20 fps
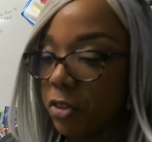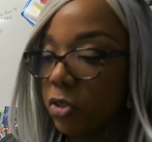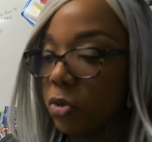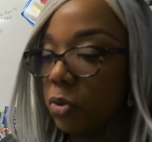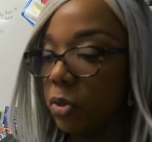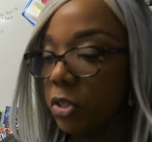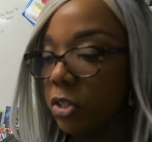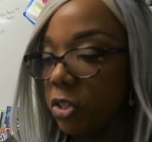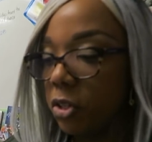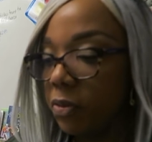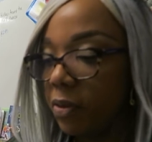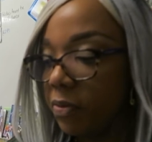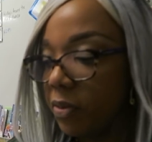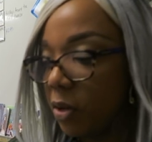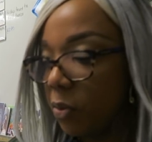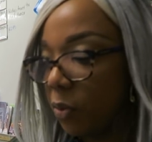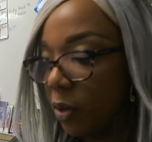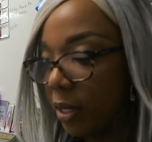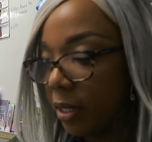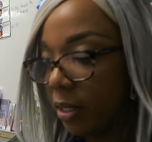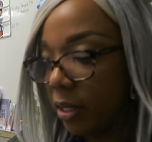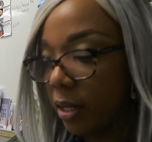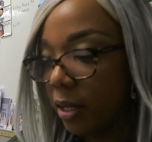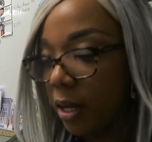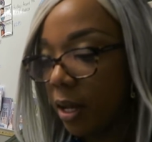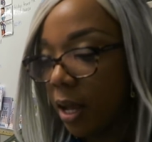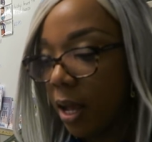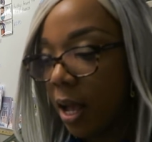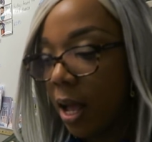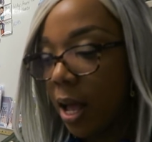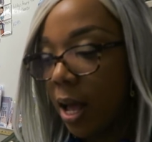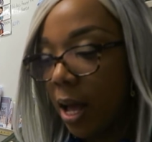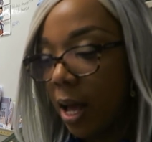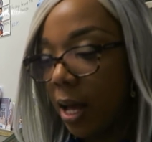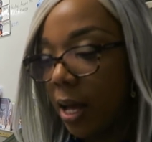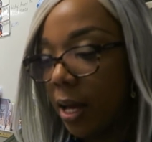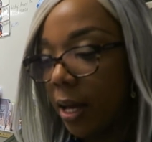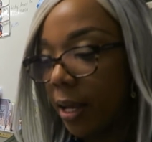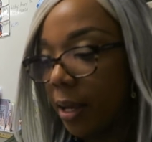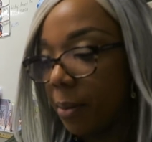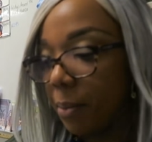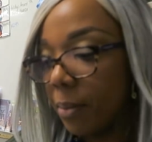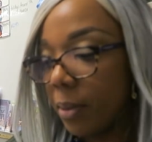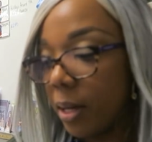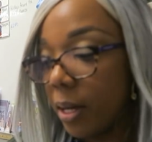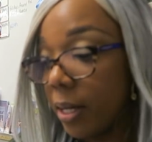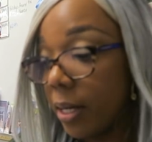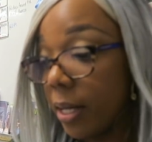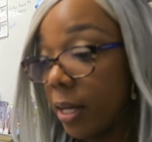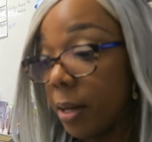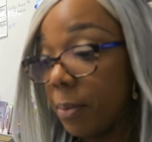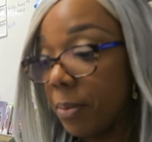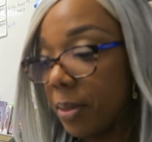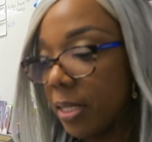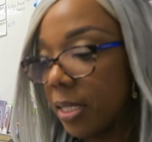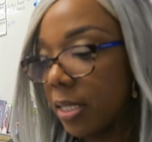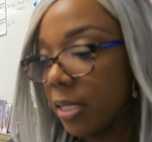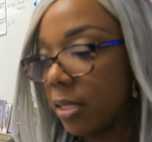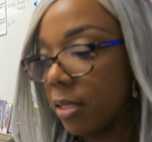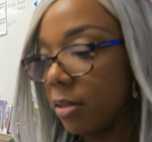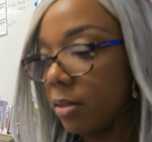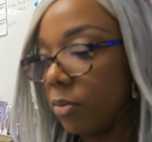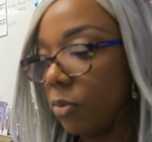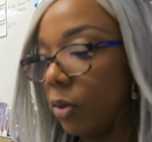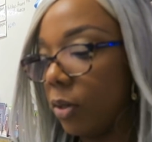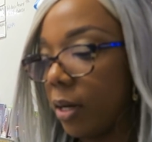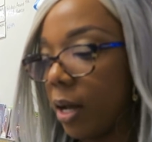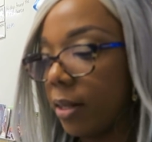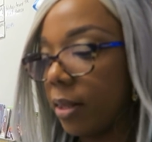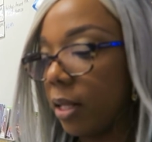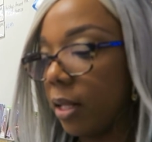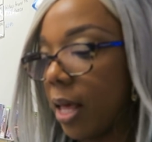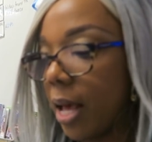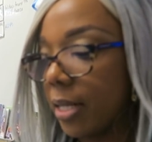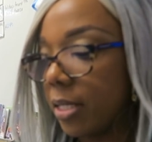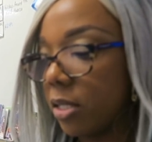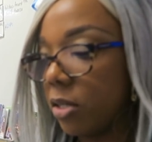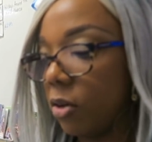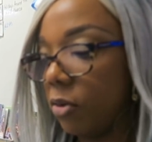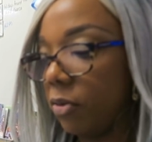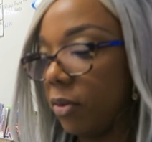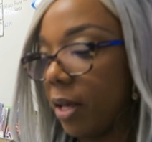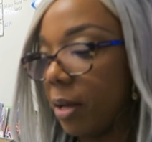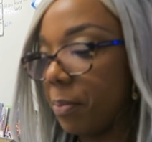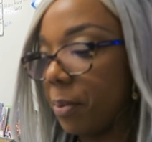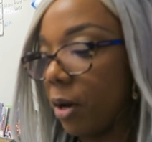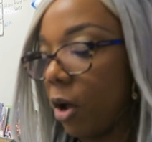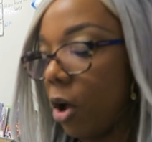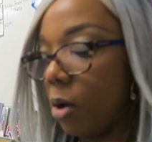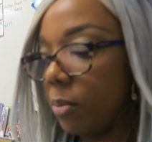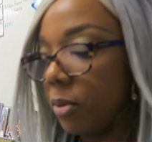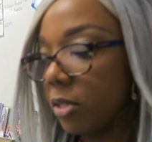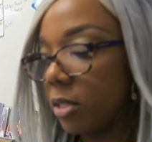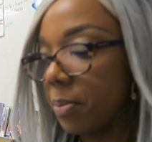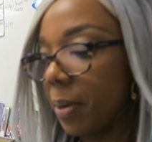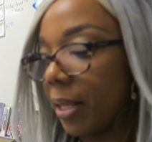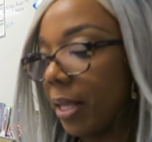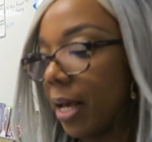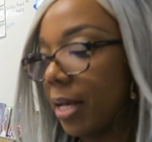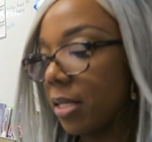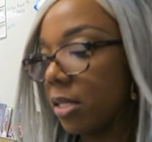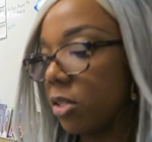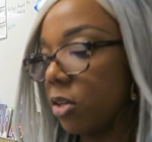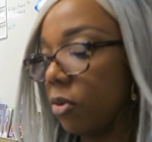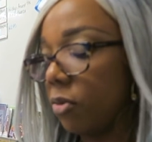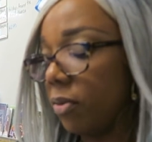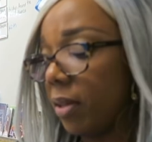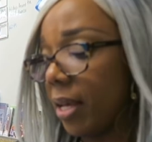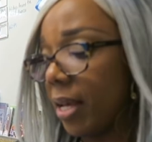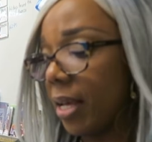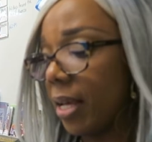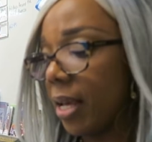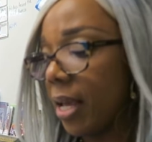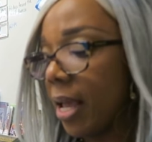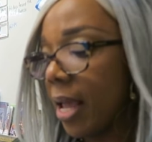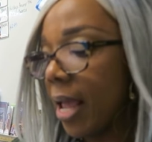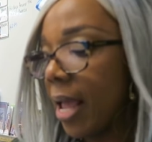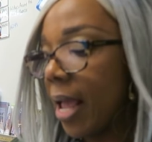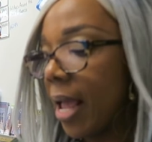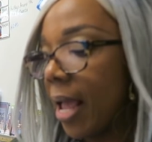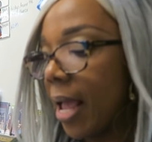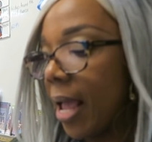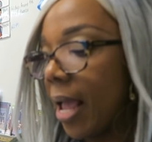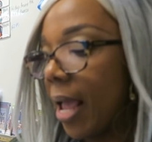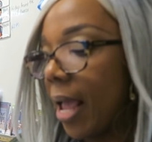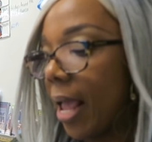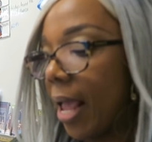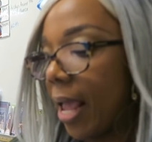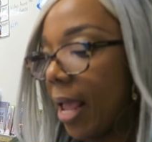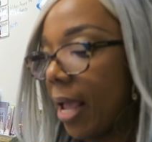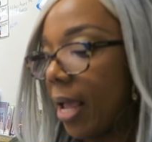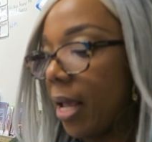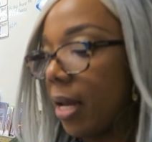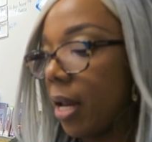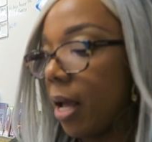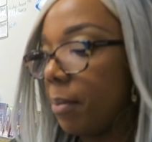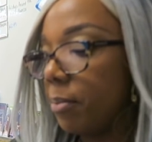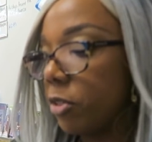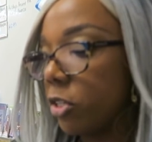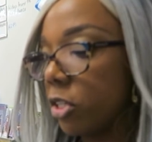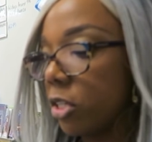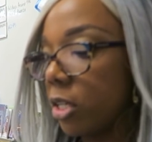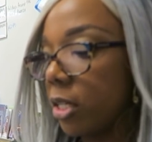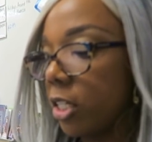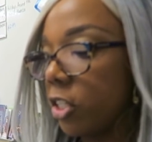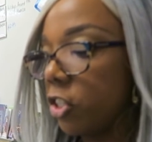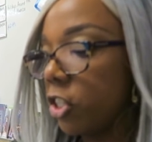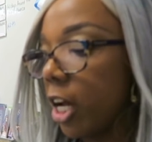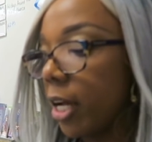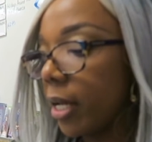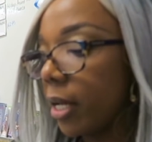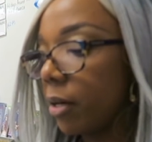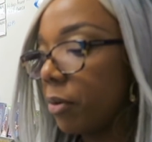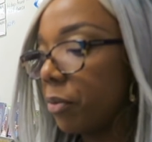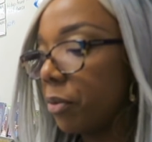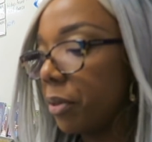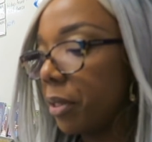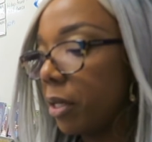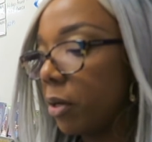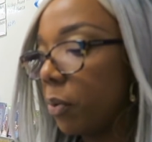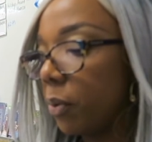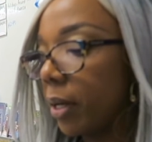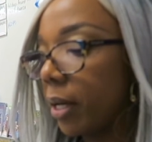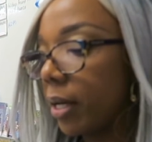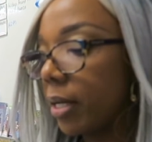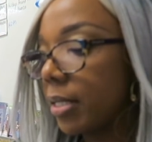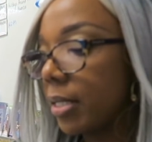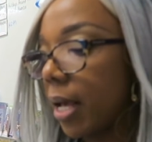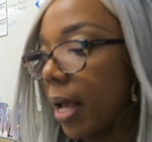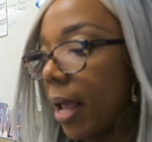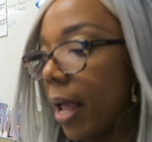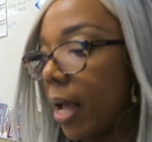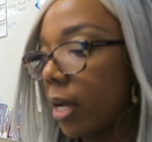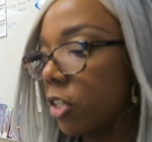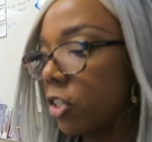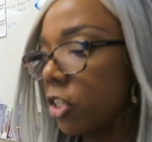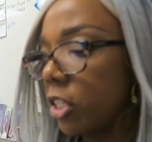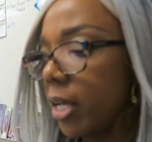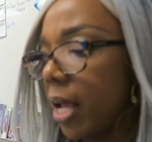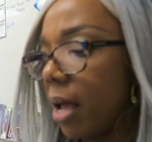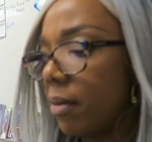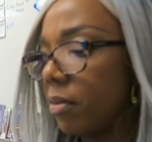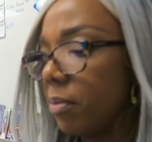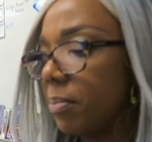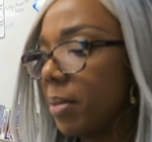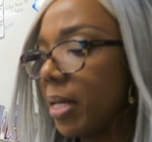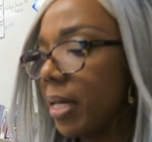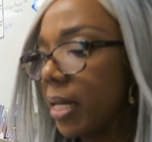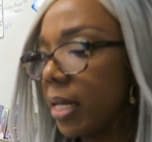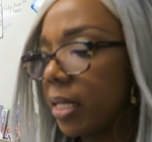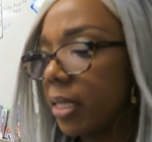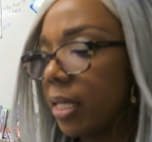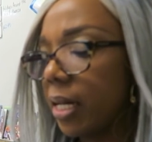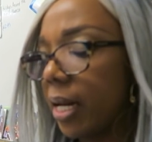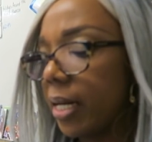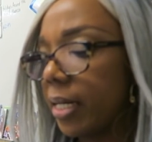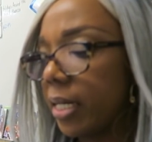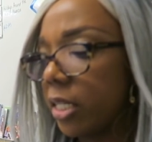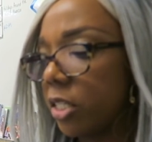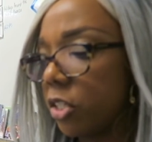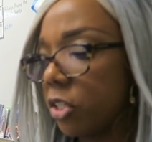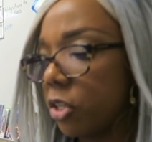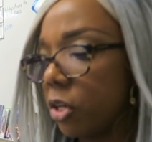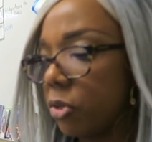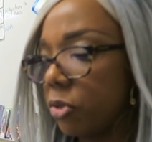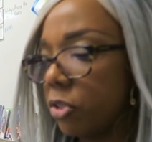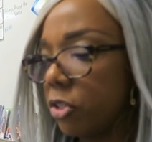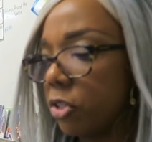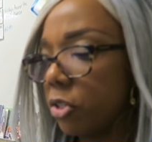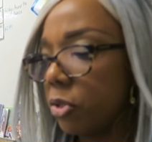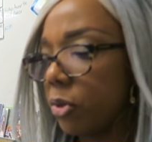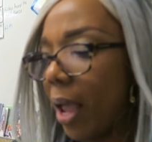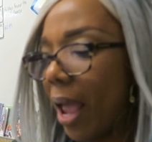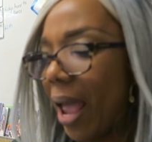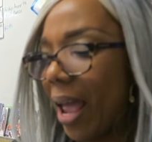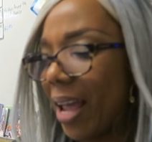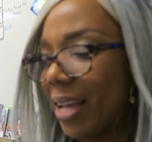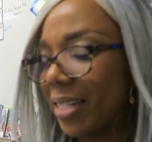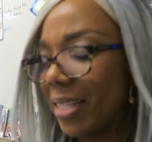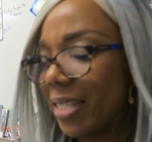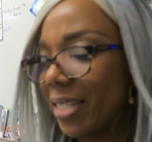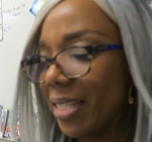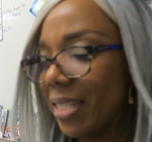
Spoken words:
school. It's 2:51. I am cutting up this, well, not the last snowflake, but almost my last snowflake. And I'm just gonna check in really quick because I actually have a meeting that I need to go to at,